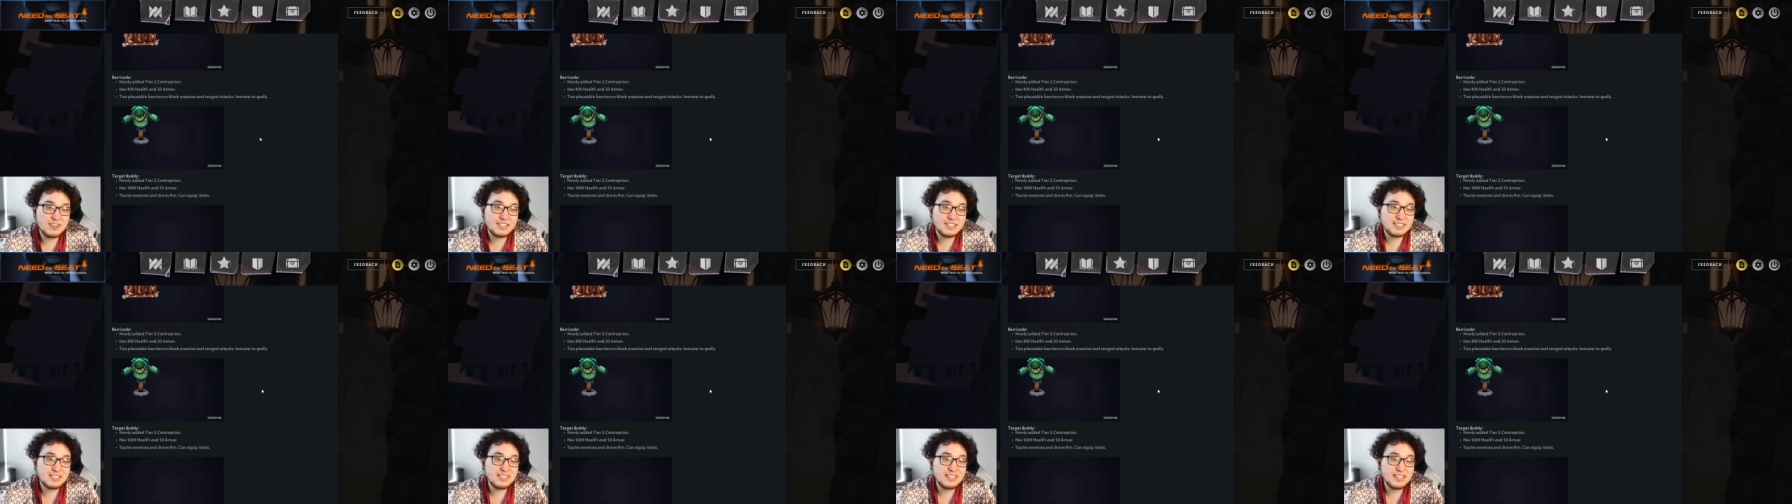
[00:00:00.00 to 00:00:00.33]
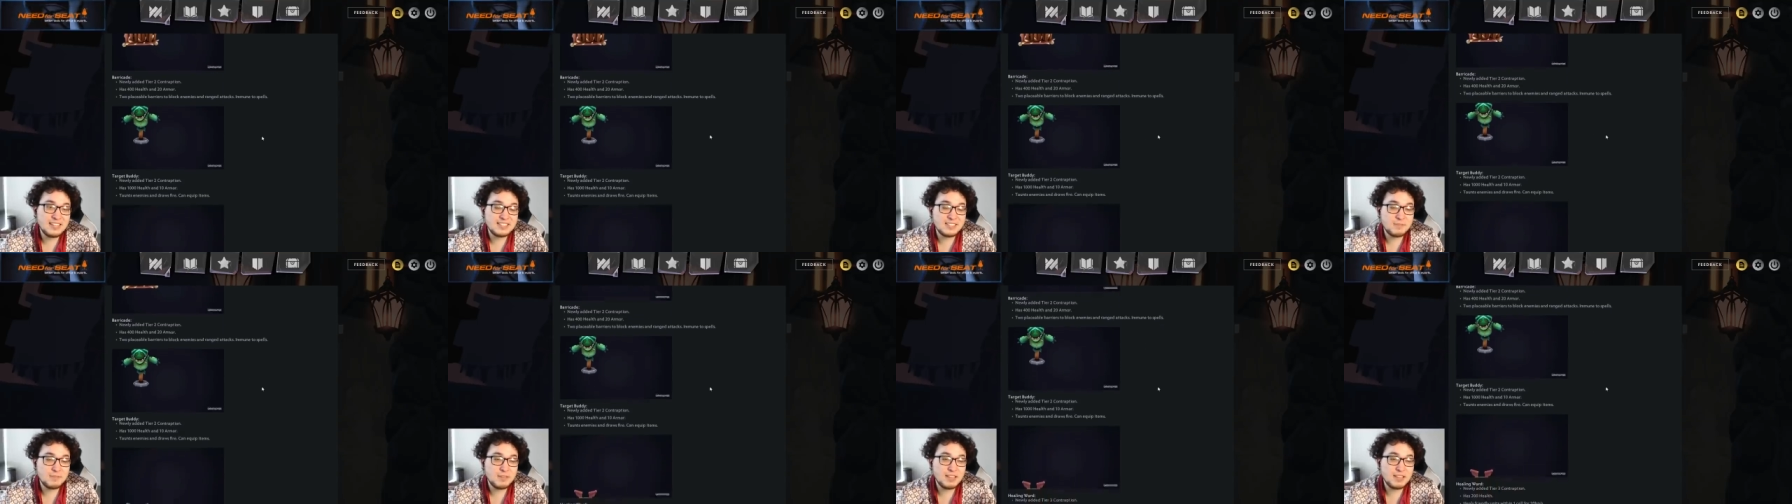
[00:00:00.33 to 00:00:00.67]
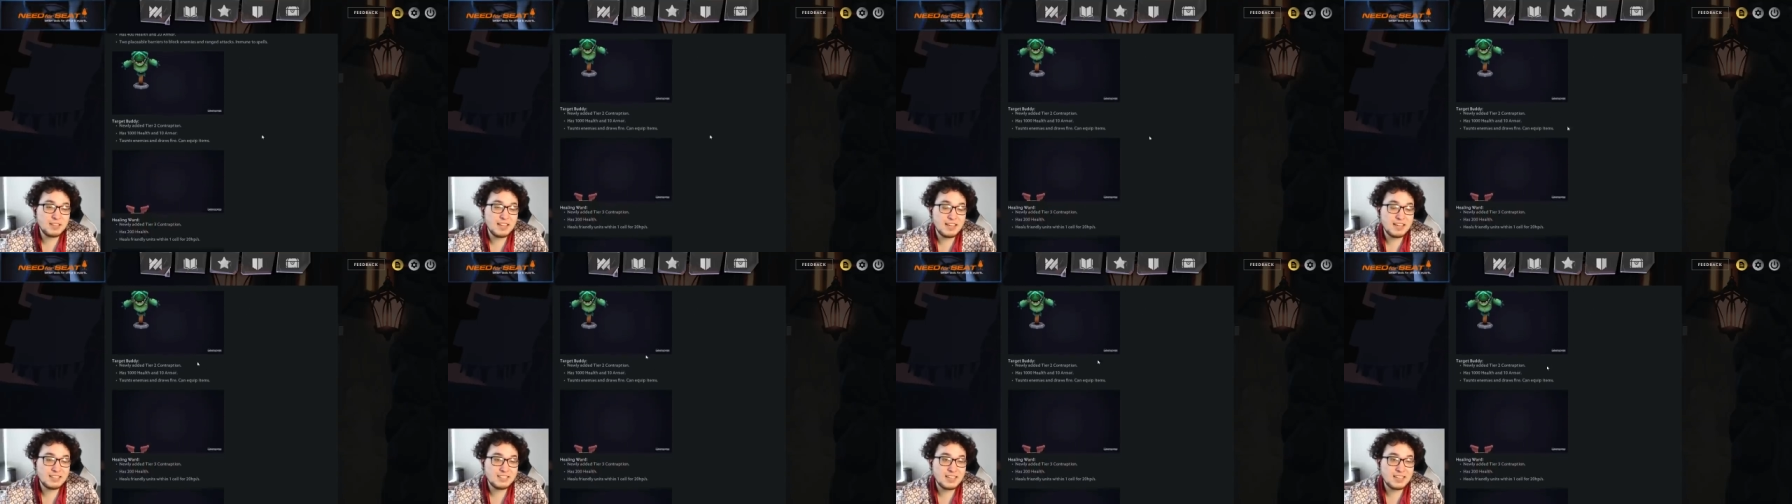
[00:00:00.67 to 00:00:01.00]
It's something
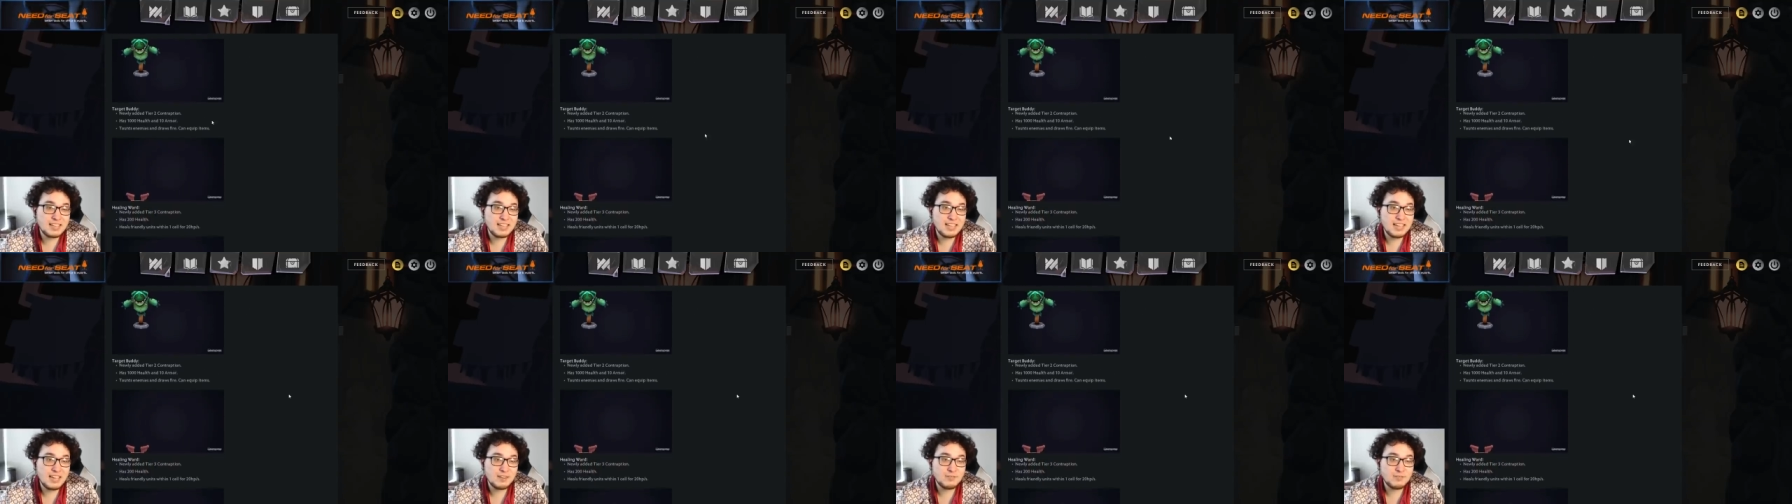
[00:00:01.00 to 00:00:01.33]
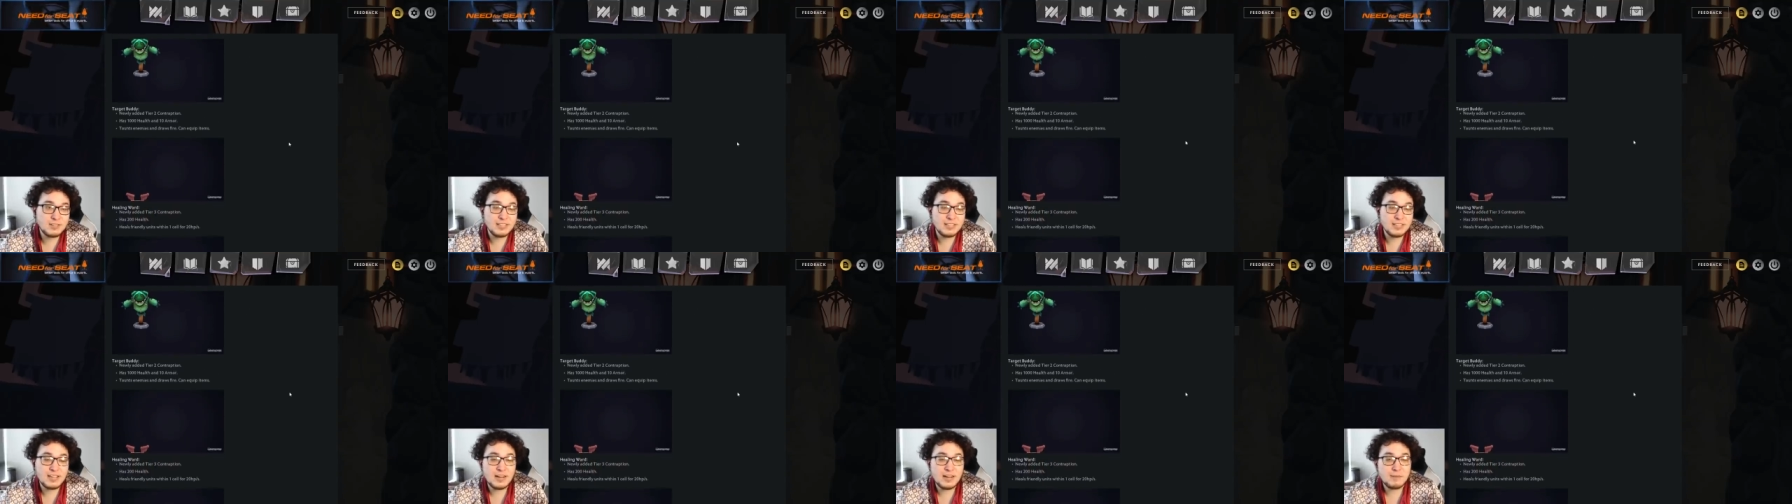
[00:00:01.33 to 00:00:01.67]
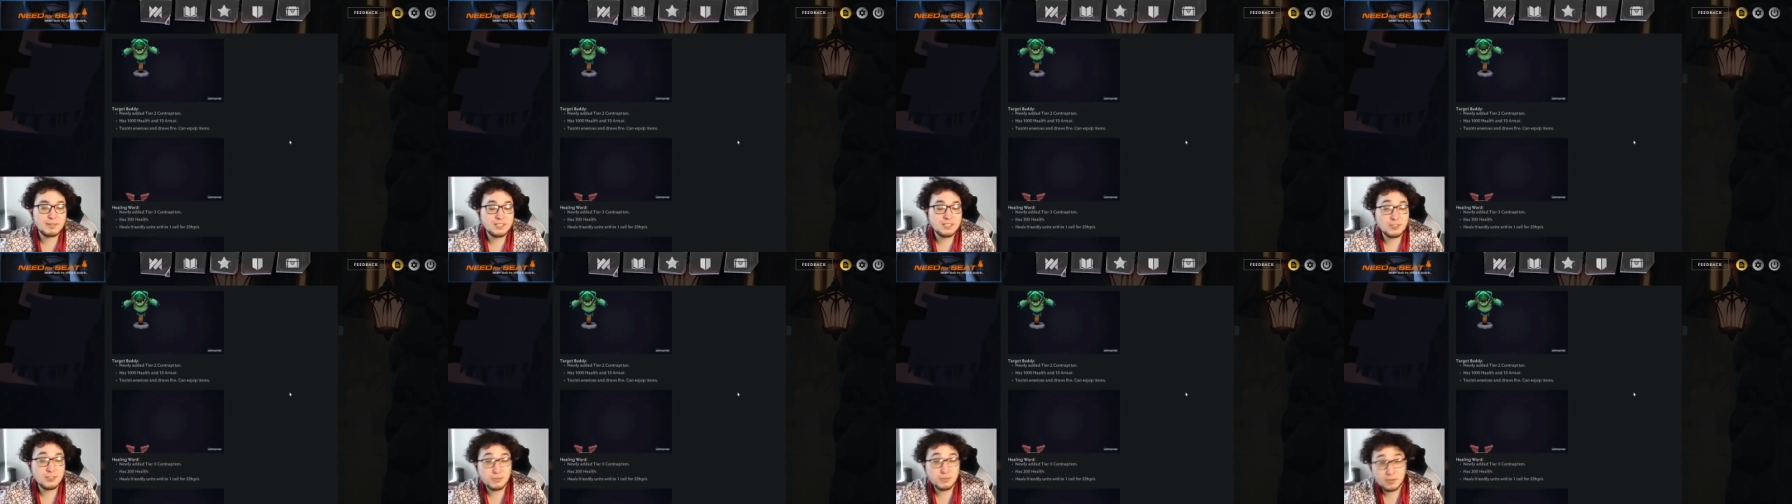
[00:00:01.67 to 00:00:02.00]
that I can't really
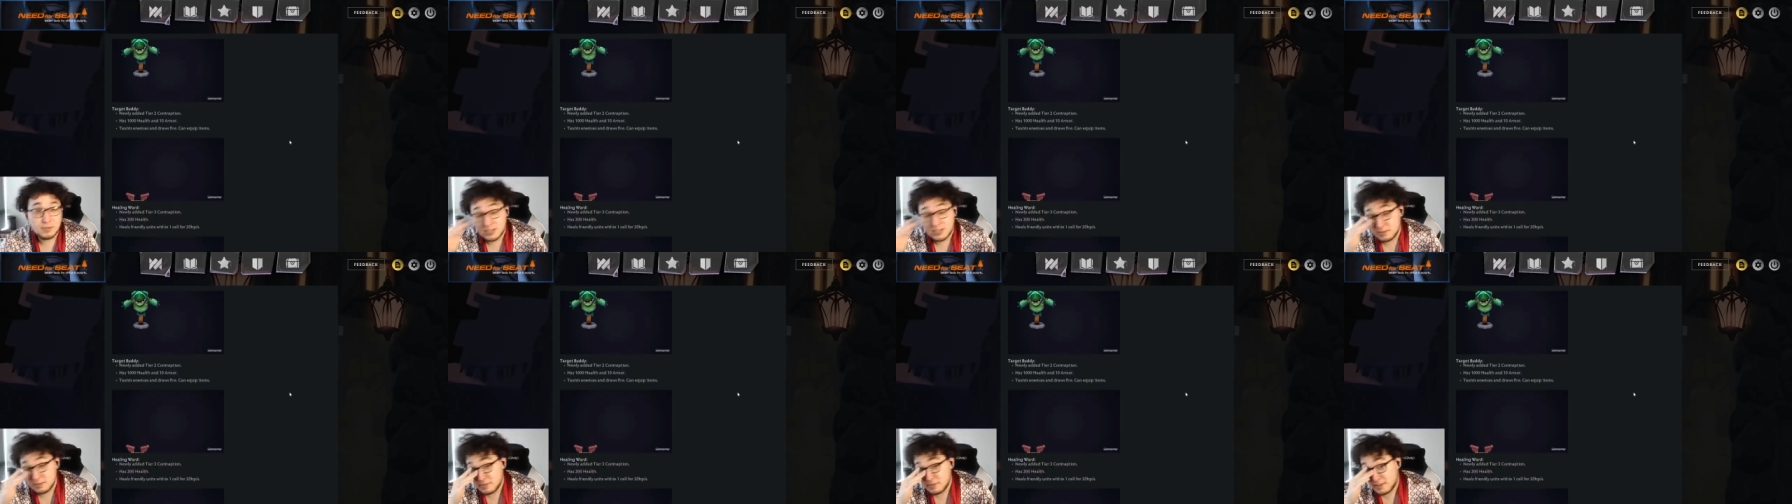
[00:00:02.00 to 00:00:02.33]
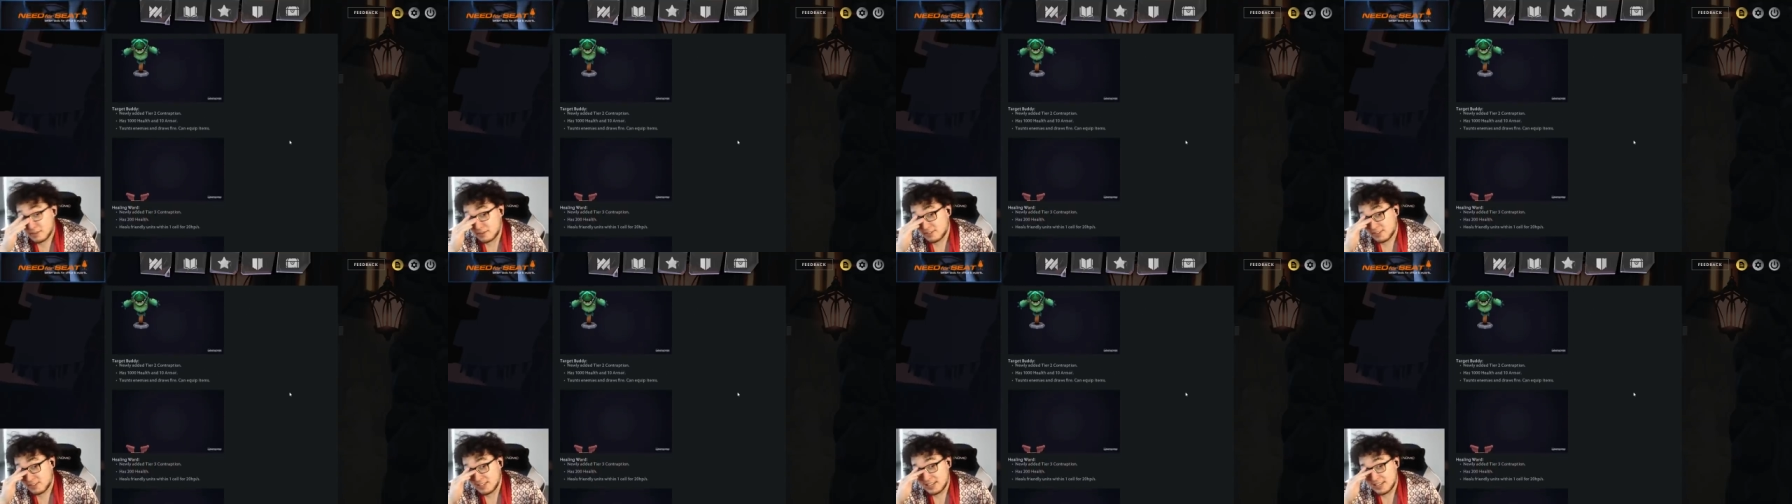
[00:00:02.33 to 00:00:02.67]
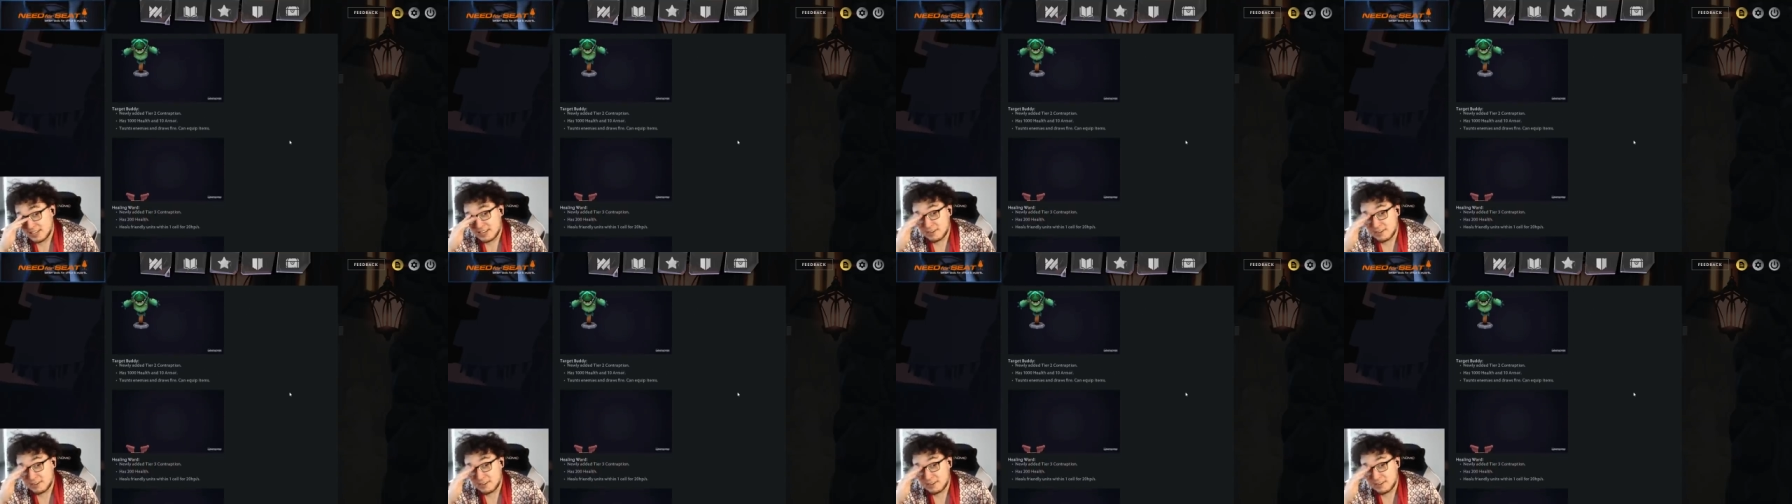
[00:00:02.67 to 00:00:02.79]
comment too much on without trying it